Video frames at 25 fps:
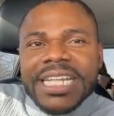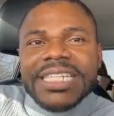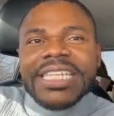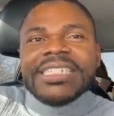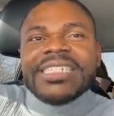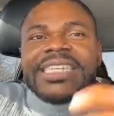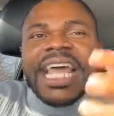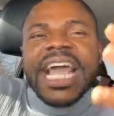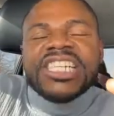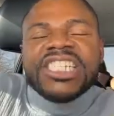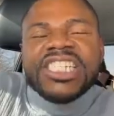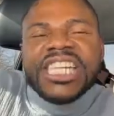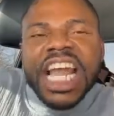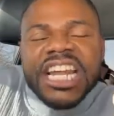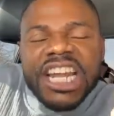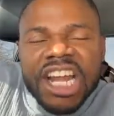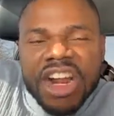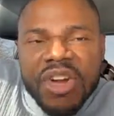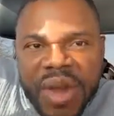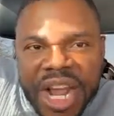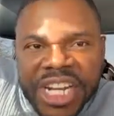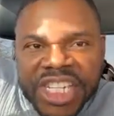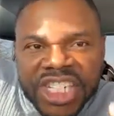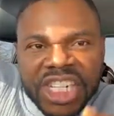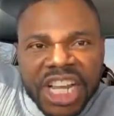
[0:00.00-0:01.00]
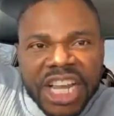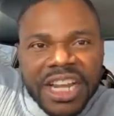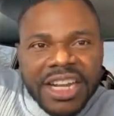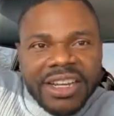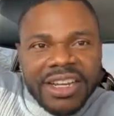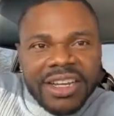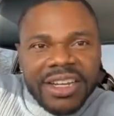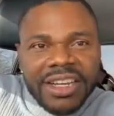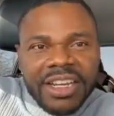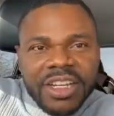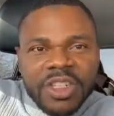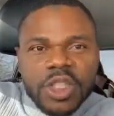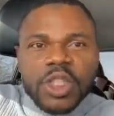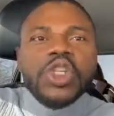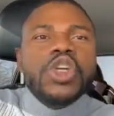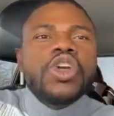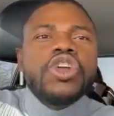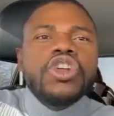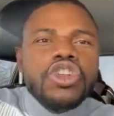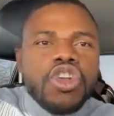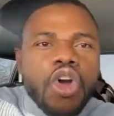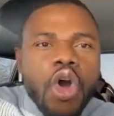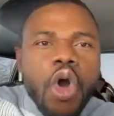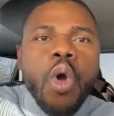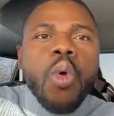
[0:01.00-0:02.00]
It is a generation.
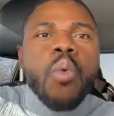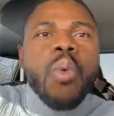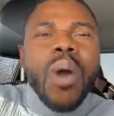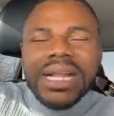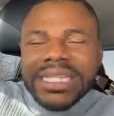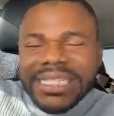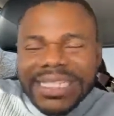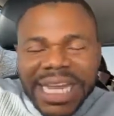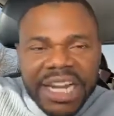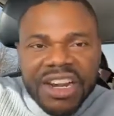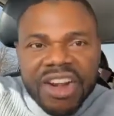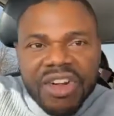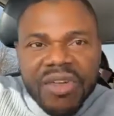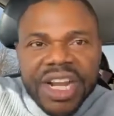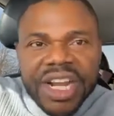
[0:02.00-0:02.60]
Do you know one